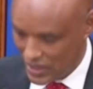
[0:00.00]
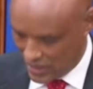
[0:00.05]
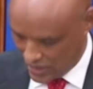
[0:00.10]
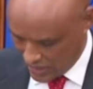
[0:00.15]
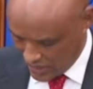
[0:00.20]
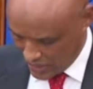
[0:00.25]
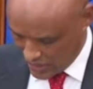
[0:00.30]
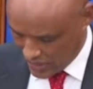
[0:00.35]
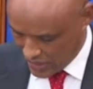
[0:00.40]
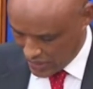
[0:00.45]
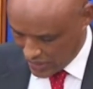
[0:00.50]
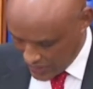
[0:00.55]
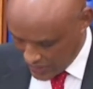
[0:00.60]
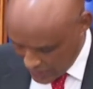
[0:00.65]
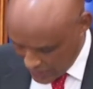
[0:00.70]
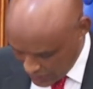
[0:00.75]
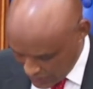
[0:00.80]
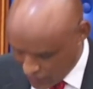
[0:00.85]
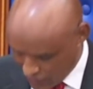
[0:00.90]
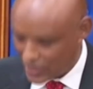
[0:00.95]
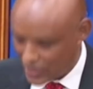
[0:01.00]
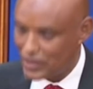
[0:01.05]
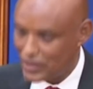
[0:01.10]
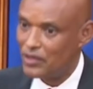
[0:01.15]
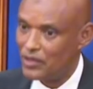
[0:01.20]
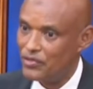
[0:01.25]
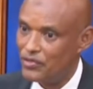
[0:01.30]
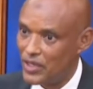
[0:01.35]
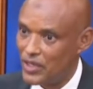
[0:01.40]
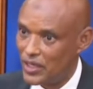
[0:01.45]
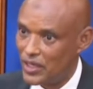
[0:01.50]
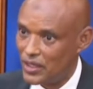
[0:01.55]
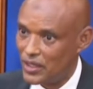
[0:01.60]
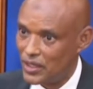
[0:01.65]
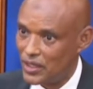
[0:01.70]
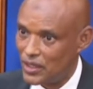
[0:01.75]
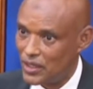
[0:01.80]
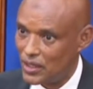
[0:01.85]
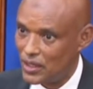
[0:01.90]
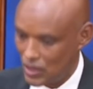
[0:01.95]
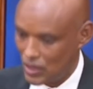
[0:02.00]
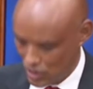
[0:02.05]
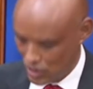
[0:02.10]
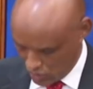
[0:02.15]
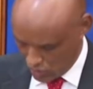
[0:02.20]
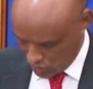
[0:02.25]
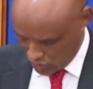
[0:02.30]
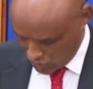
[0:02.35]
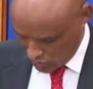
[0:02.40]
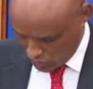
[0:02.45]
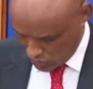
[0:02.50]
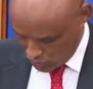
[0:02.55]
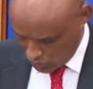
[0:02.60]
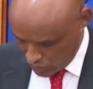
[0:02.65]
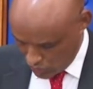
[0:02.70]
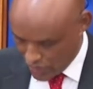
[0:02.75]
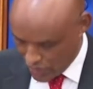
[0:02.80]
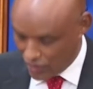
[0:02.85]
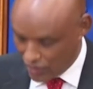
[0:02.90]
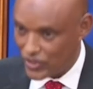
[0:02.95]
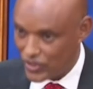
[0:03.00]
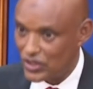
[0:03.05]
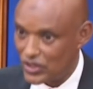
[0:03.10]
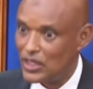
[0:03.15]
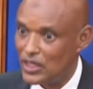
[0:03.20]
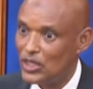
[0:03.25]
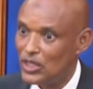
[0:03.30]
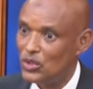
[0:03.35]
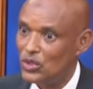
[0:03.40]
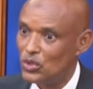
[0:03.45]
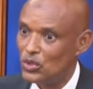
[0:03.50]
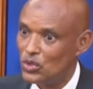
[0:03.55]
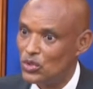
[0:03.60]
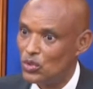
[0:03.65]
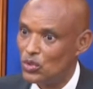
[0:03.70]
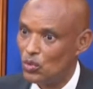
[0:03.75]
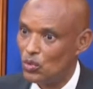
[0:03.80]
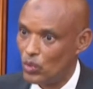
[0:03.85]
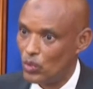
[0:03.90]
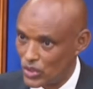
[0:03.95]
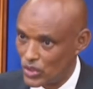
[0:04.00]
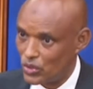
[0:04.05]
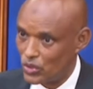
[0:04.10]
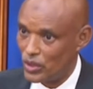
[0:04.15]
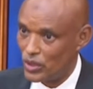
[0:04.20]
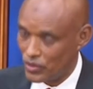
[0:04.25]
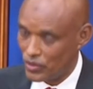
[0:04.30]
never interfered with the investigations whatsoever.